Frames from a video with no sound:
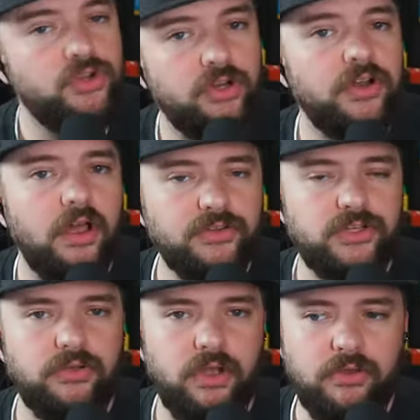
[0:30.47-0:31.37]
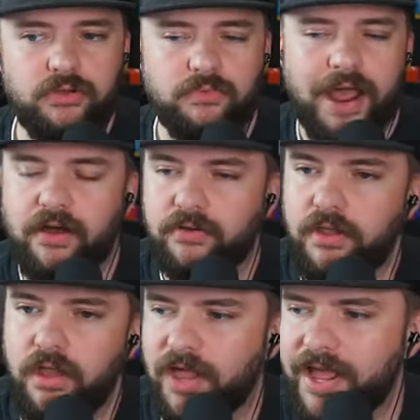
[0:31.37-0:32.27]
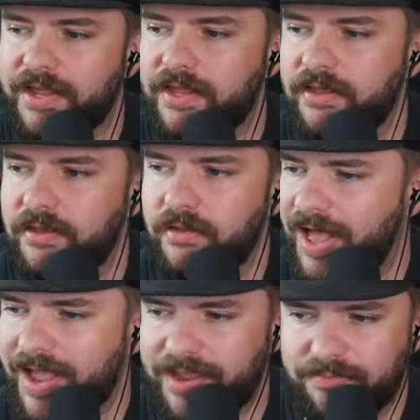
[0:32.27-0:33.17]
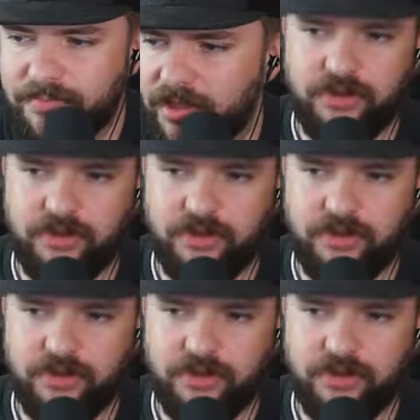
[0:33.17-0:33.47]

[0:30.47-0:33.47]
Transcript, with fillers: You could also go the route of like buy